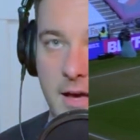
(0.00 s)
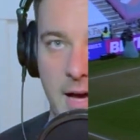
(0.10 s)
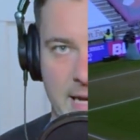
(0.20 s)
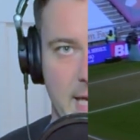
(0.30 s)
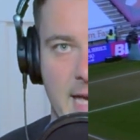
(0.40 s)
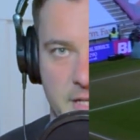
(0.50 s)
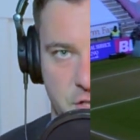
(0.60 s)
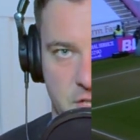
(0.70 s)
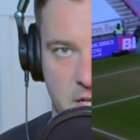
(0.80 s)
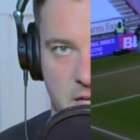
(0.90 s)
and he
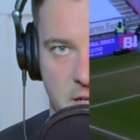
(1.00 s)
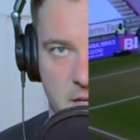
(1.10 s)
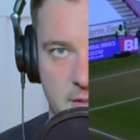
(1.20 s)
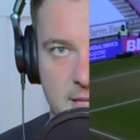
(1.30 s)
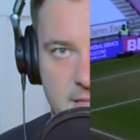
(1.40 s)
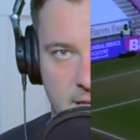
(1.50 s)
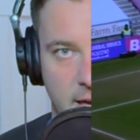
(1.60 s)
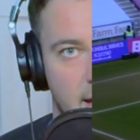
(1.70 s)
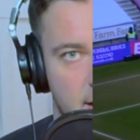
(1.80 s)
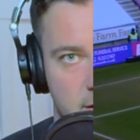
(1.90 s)
catches it. This
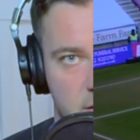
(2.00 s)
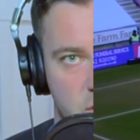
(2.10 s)
kid, this